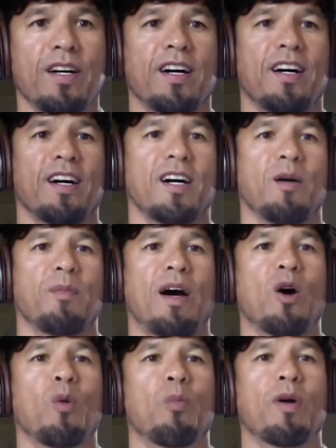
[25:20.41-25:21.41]
Um, I
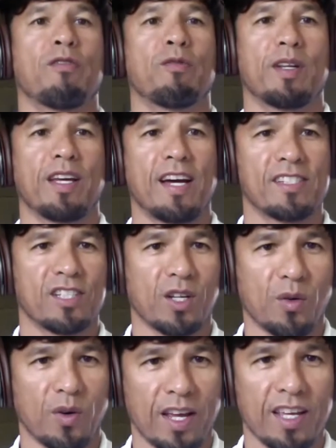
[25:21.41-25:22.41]
hope everybody has a
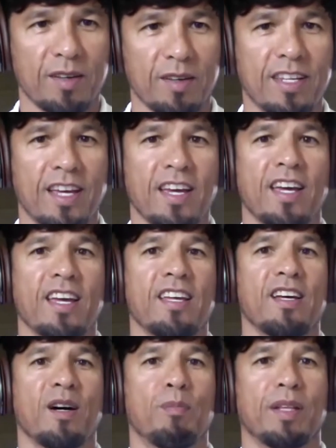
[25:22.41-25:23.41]
great day,
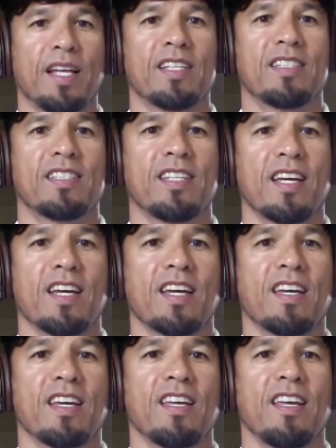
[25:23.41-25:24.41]
a blessed day.